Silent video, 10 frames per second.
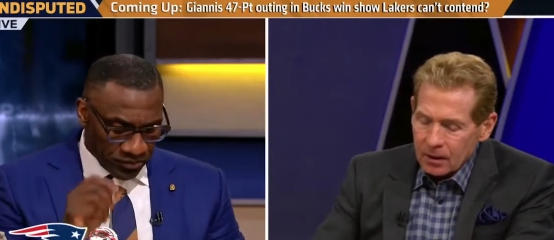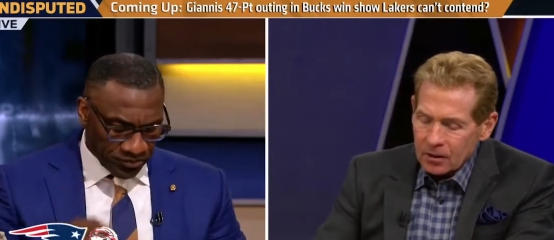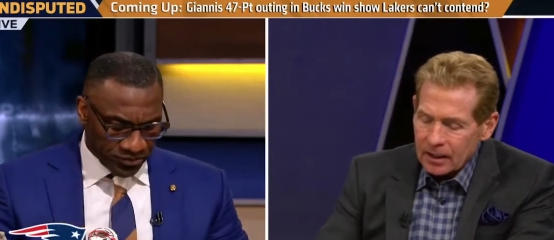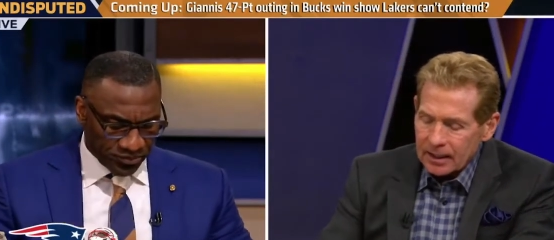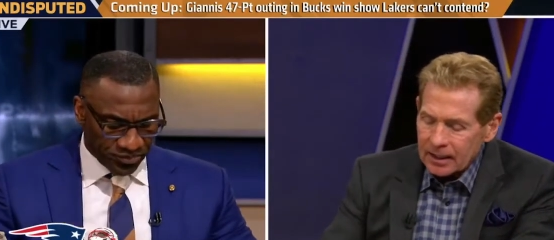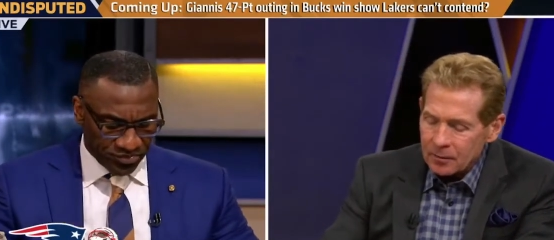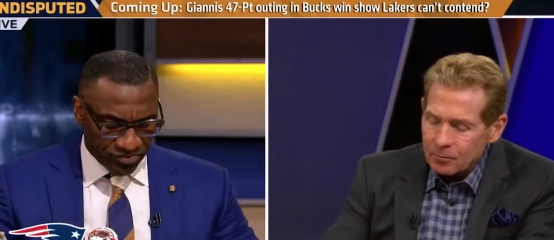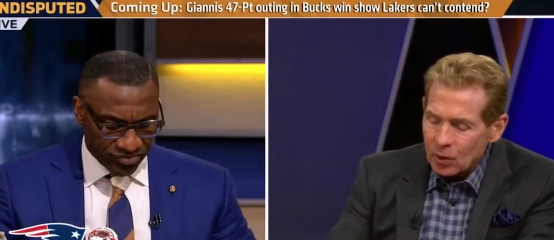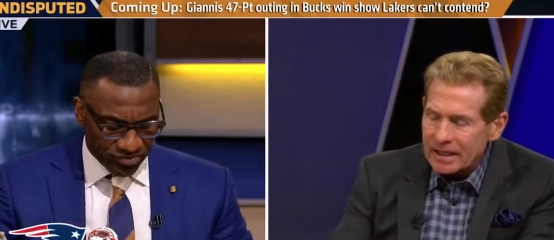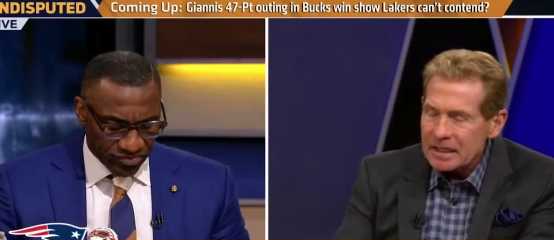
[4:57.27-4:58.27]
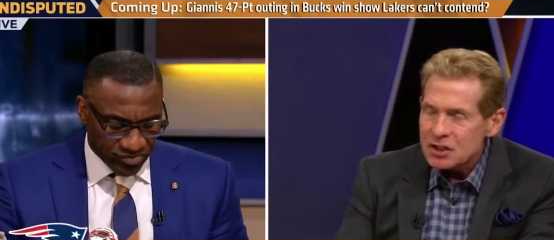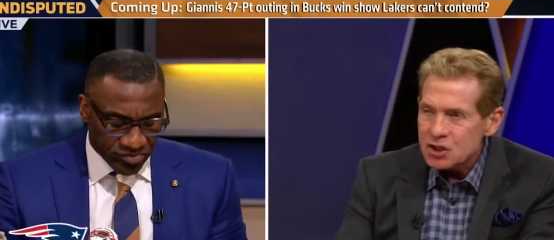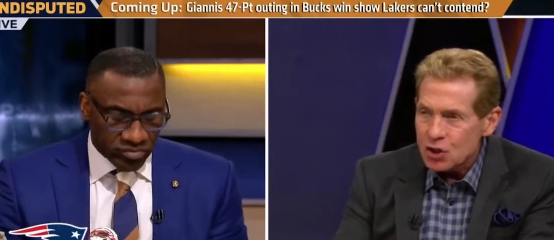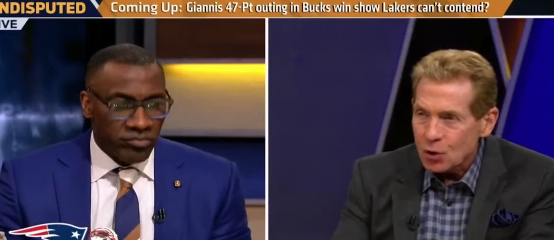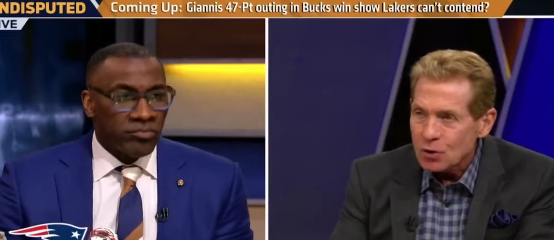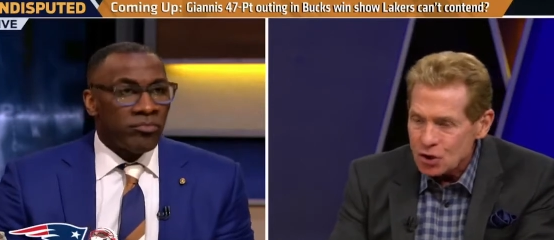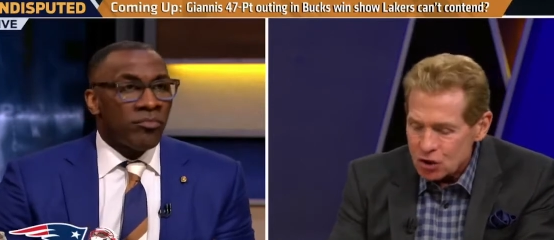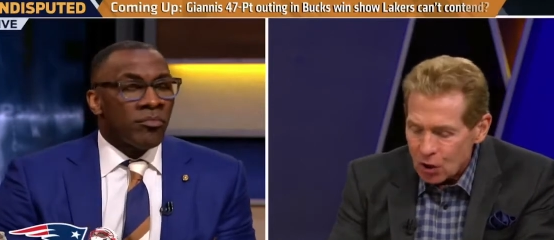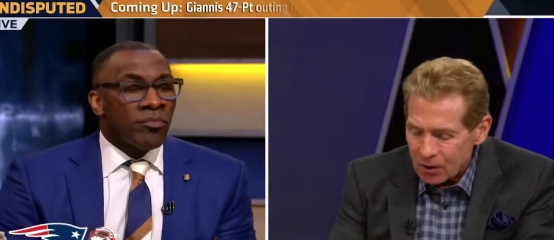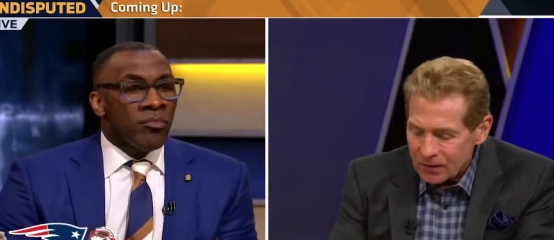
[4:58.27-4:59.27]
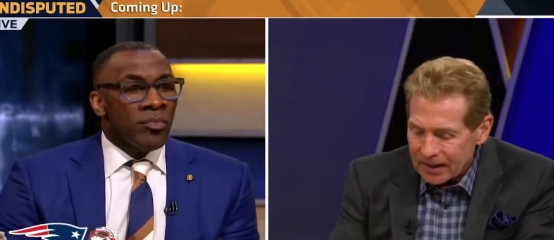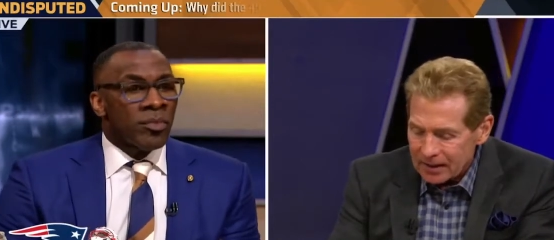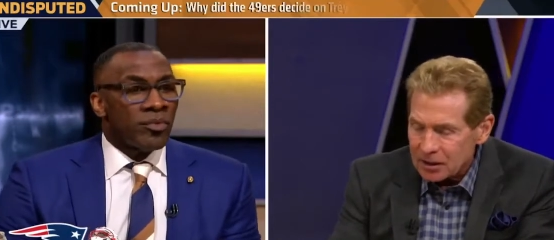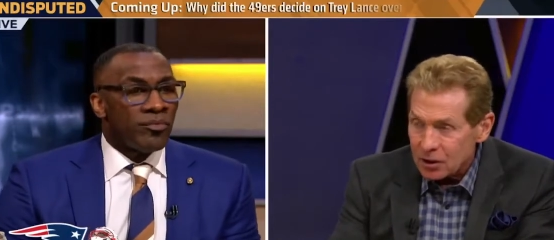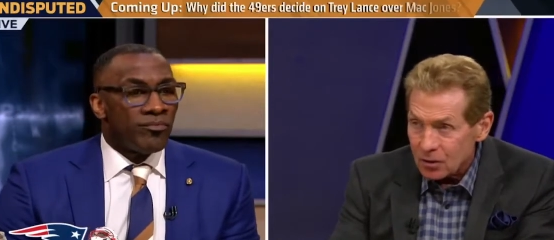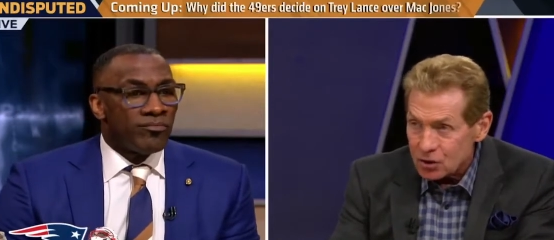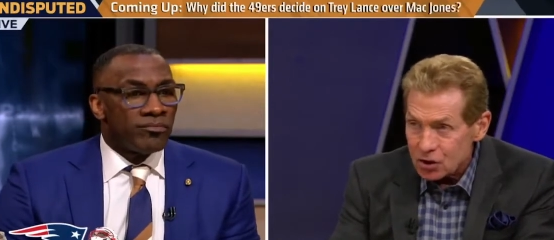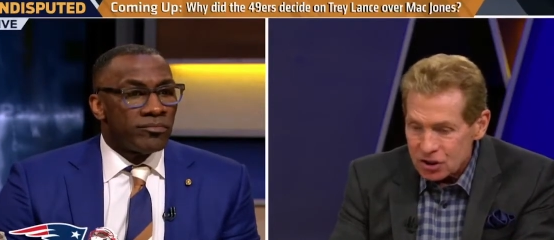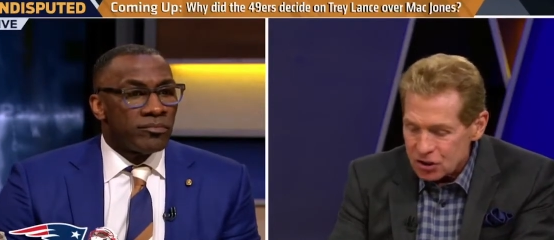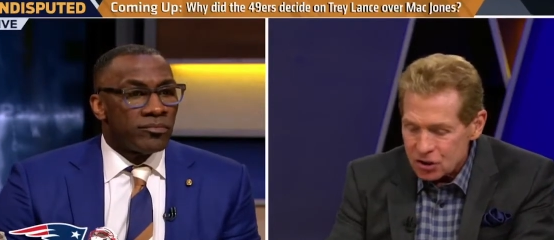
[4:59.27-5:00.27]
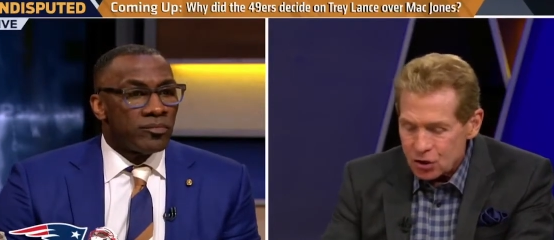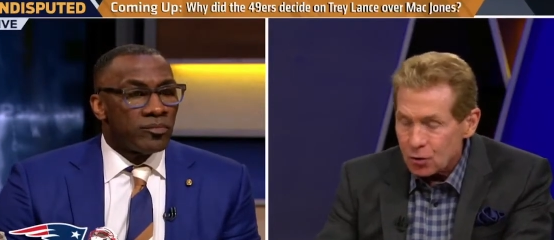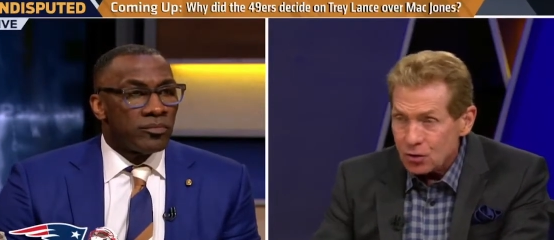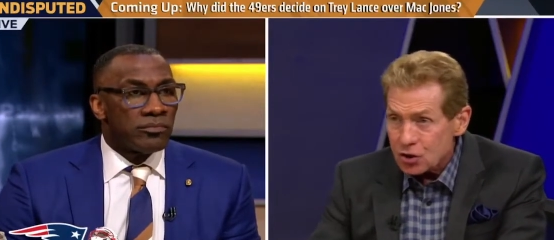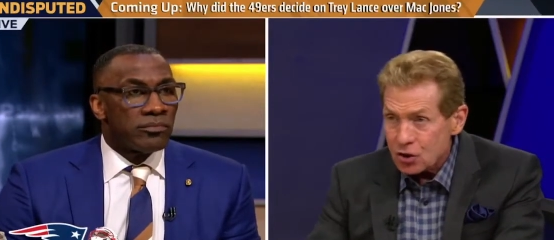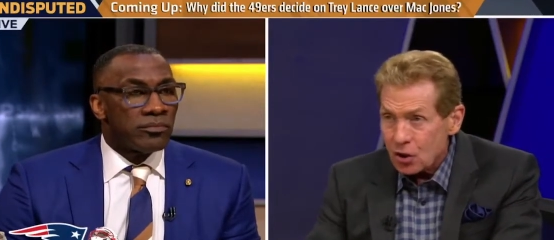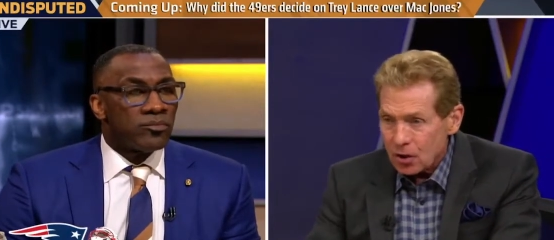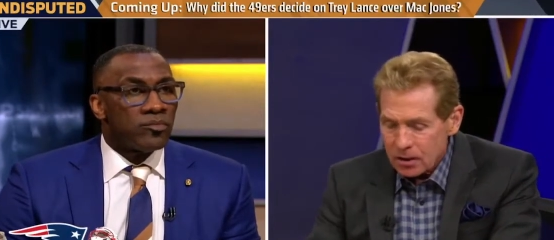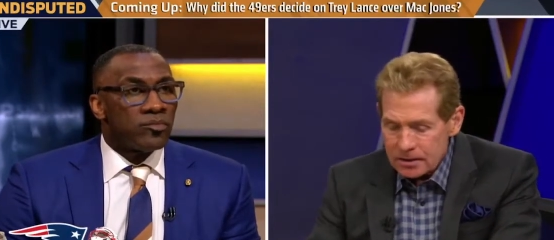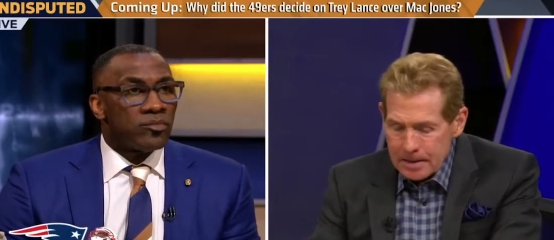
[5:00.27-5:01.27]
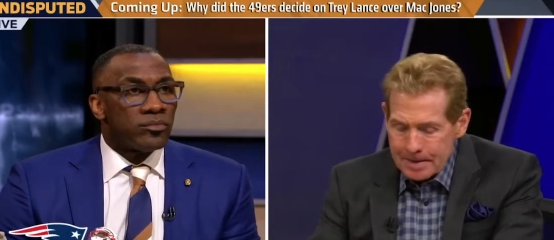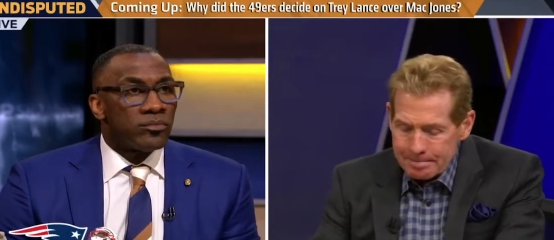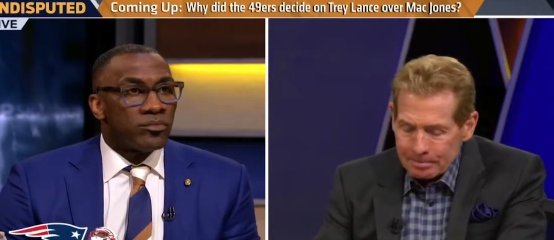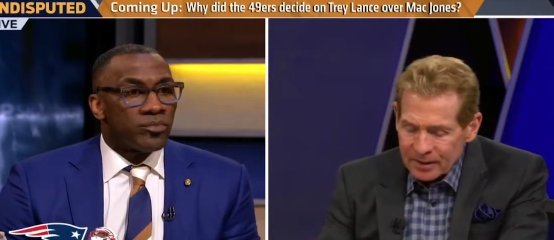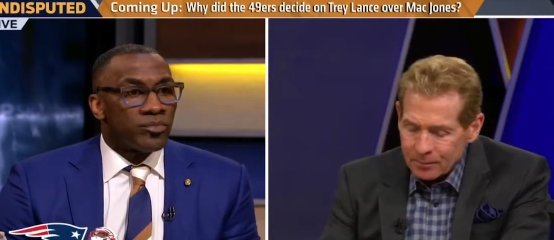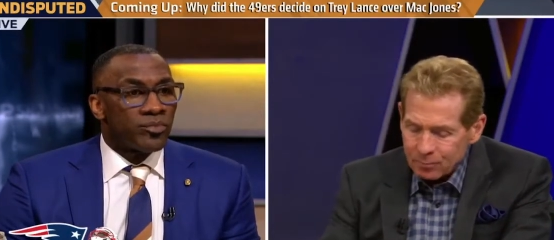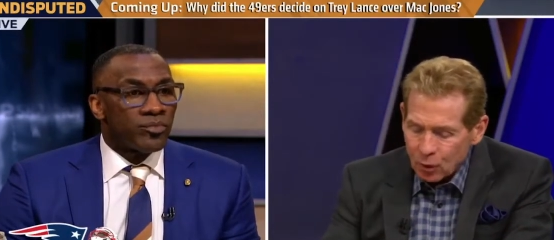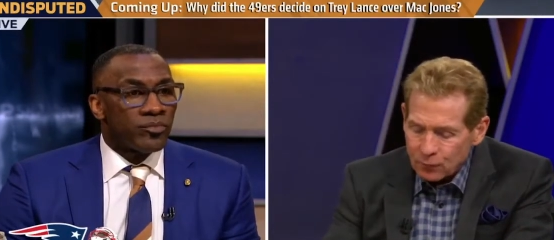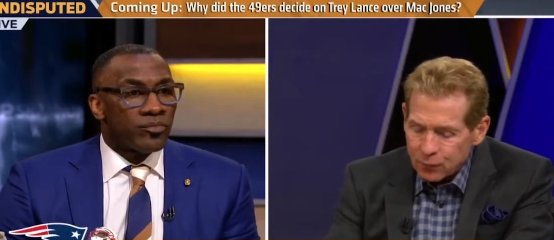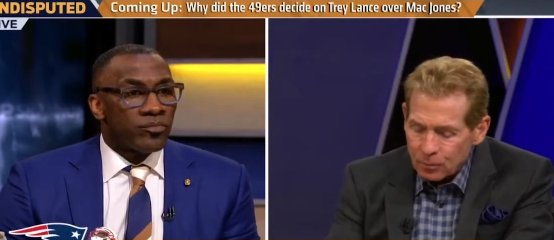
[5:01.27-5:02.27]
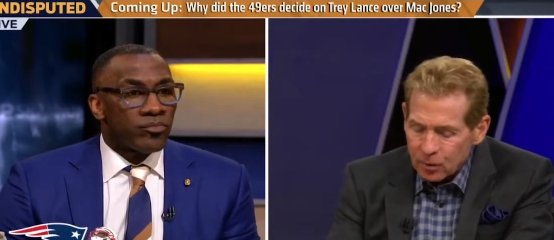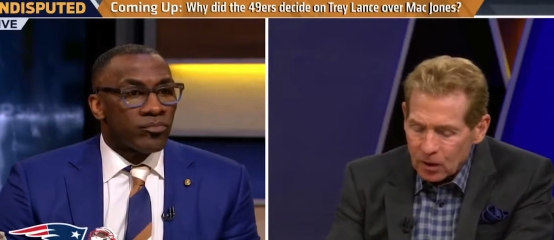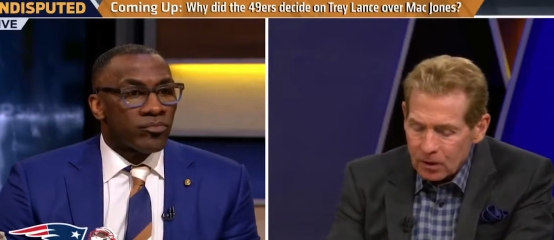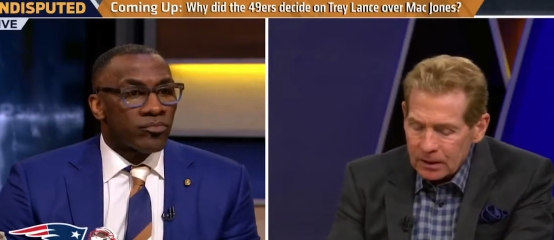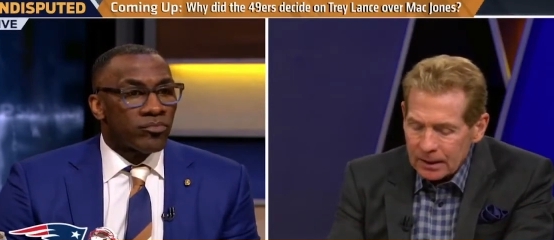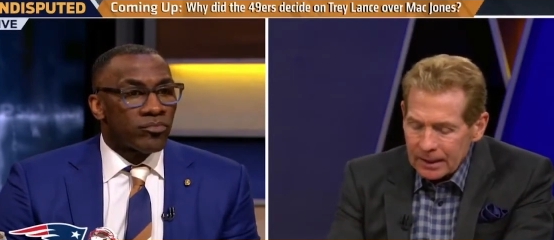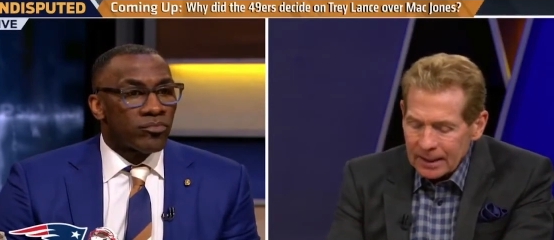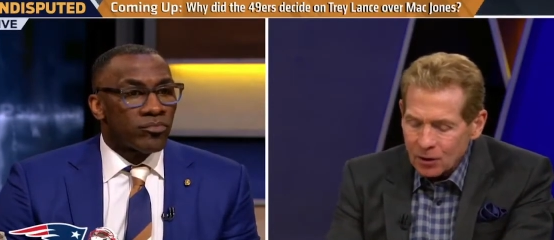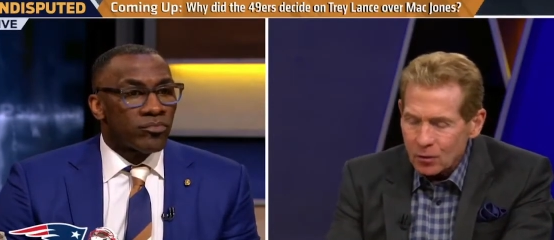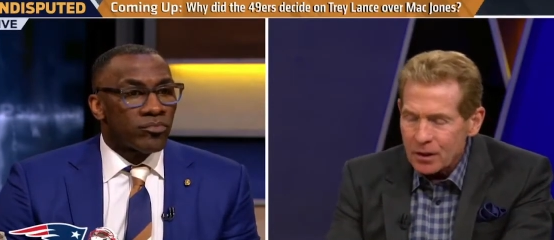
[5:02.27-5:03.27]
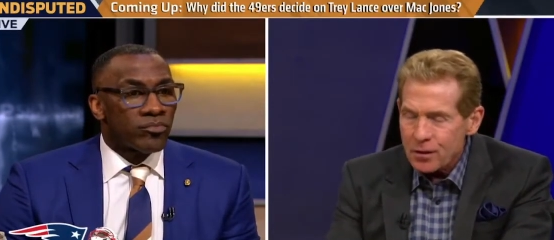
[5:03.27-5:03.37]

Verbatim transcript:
Speaker 1: Okay, in Brady's third start that year, just his third start in pro football, he went